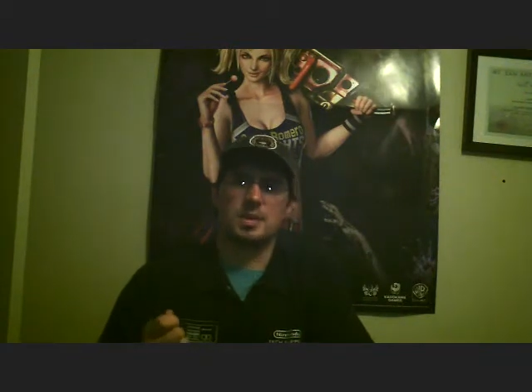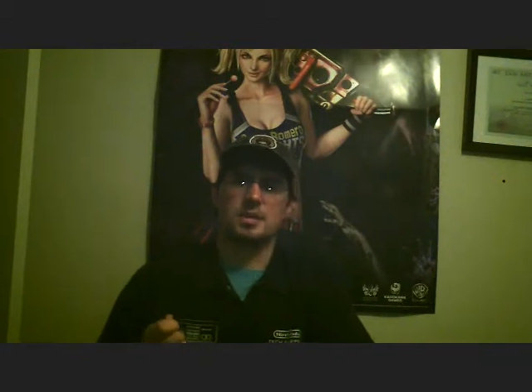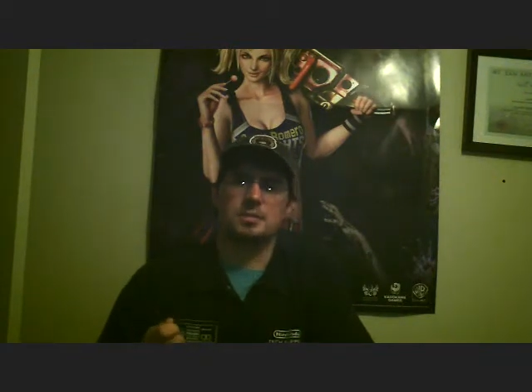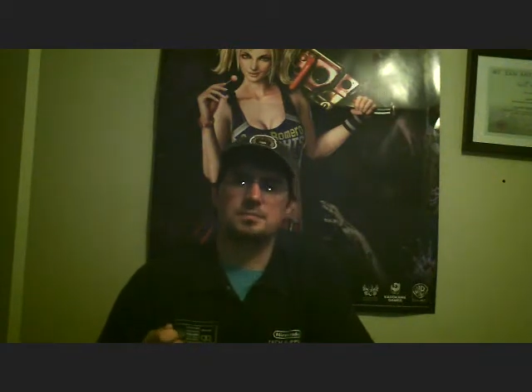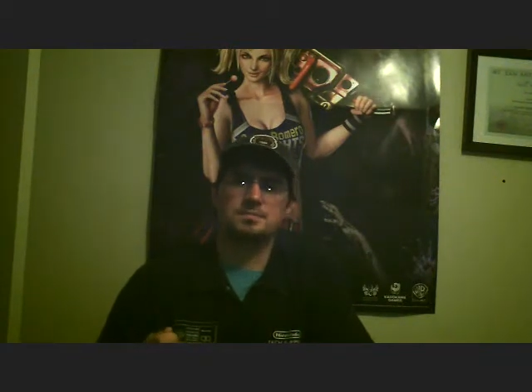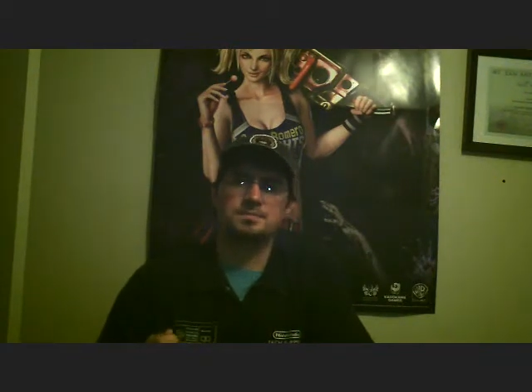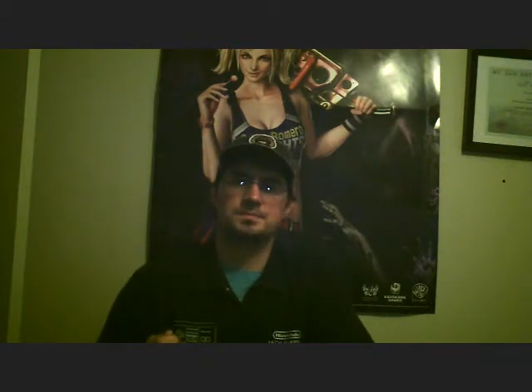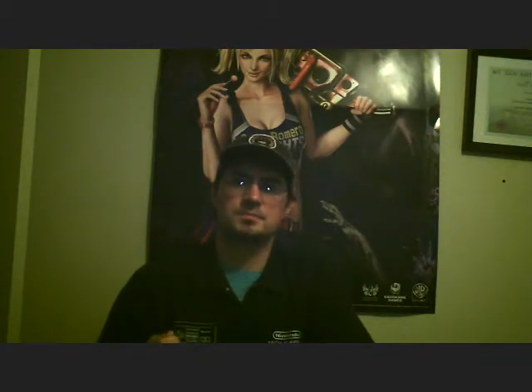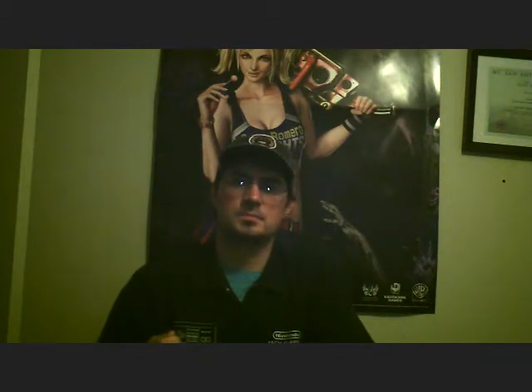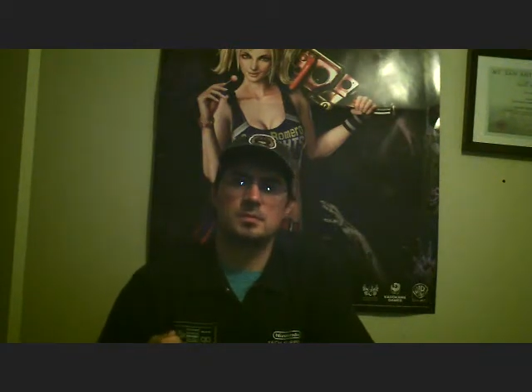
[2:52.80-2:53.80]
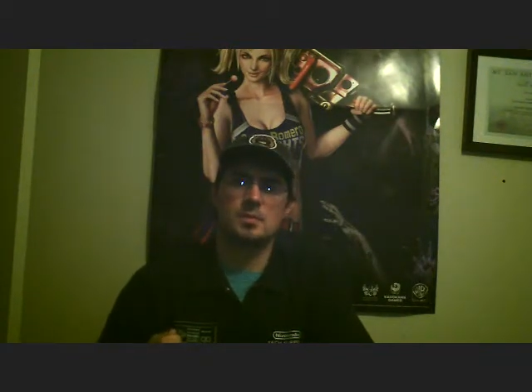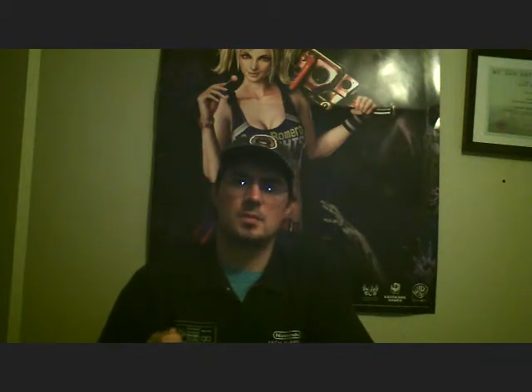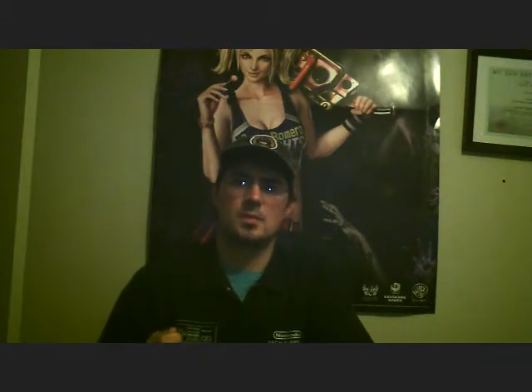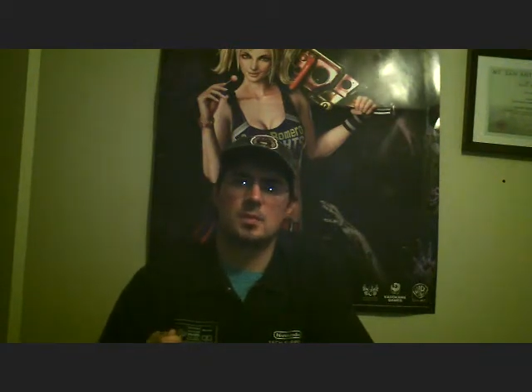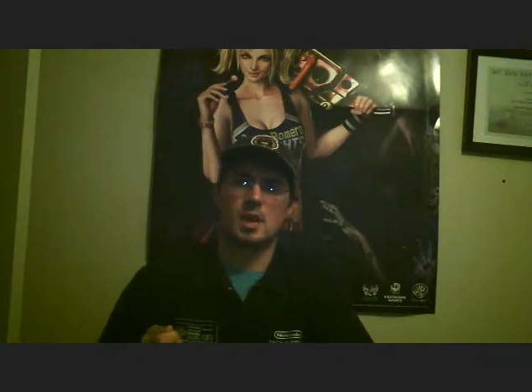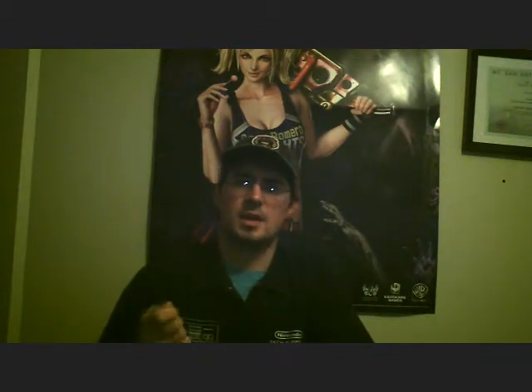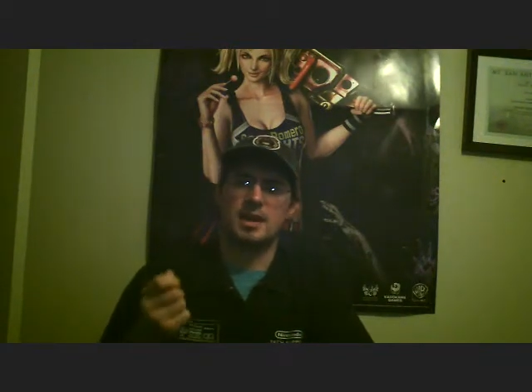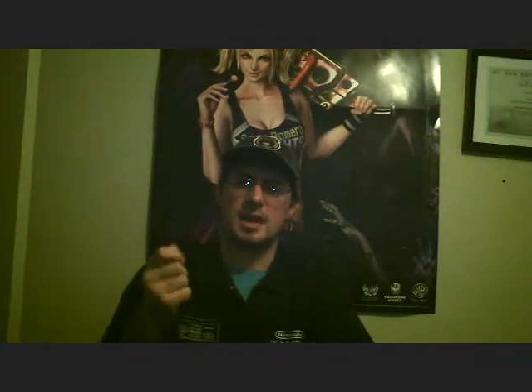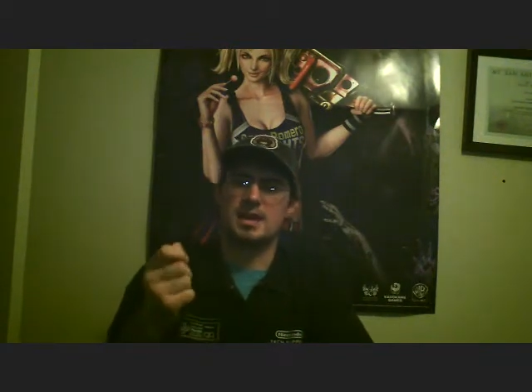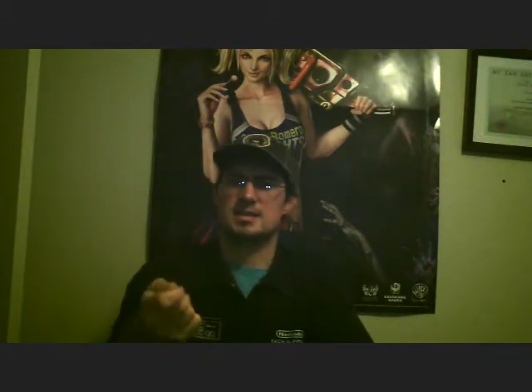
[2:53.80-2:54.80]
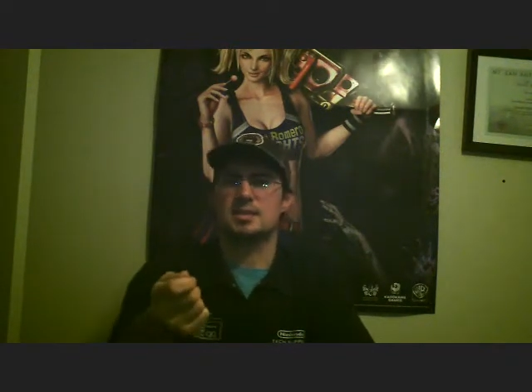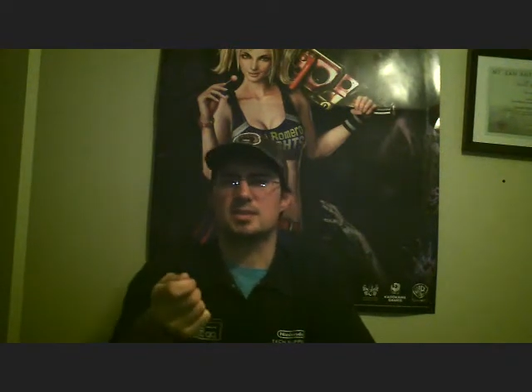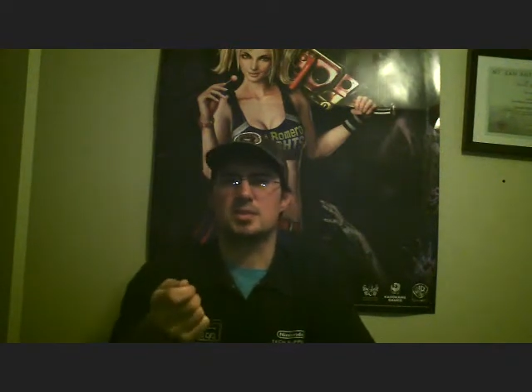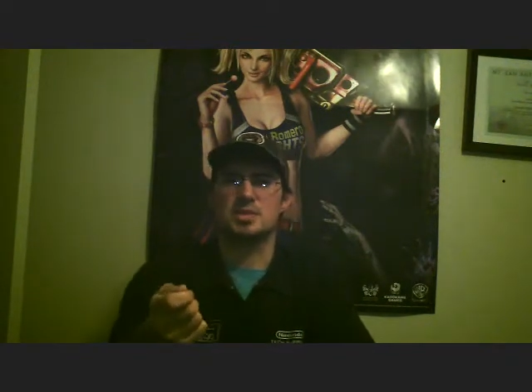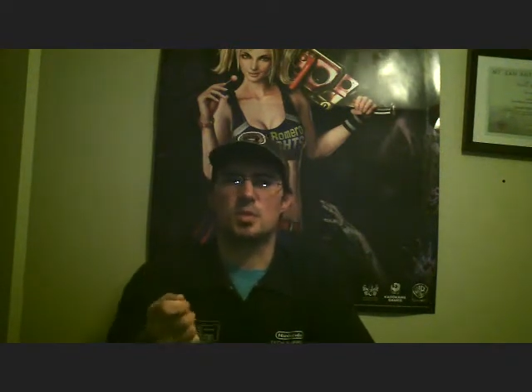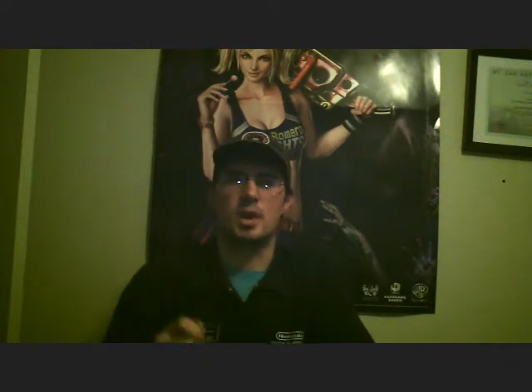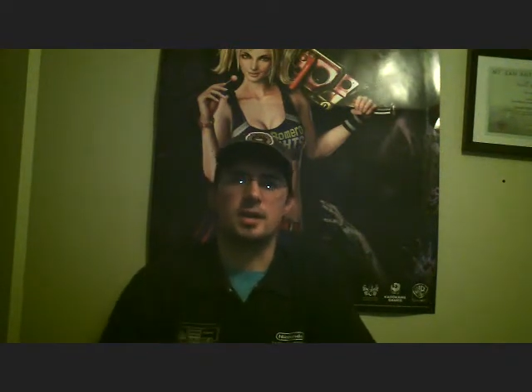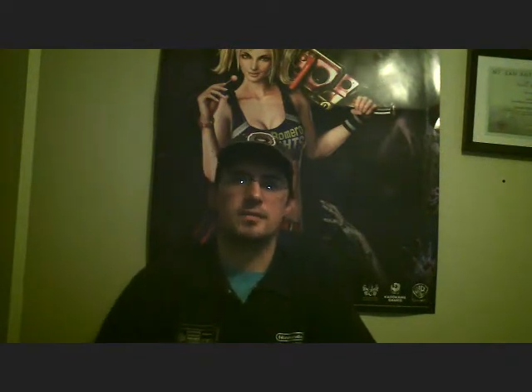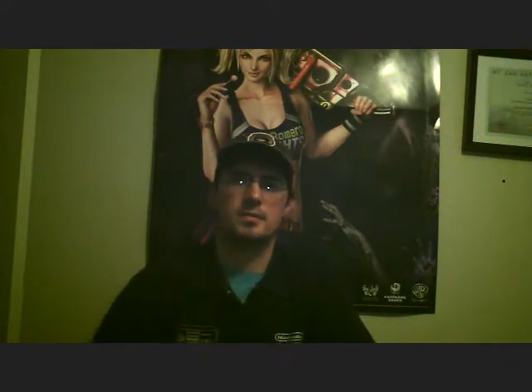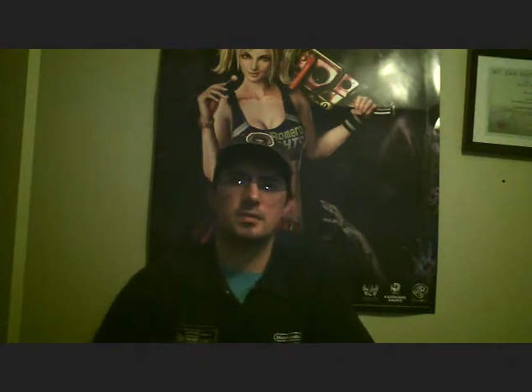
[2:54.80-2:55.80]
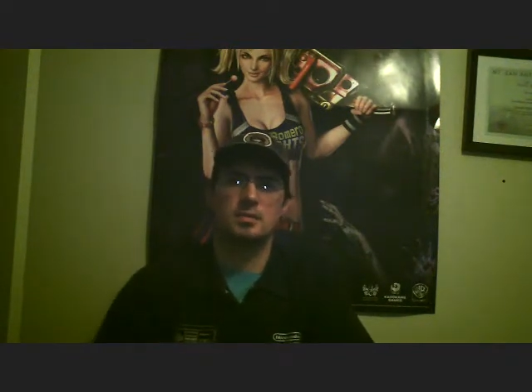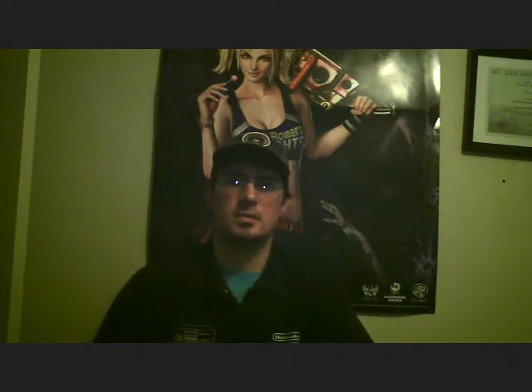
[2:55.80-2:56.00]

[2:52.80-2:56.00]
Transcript: bill, and he hands it to his wife.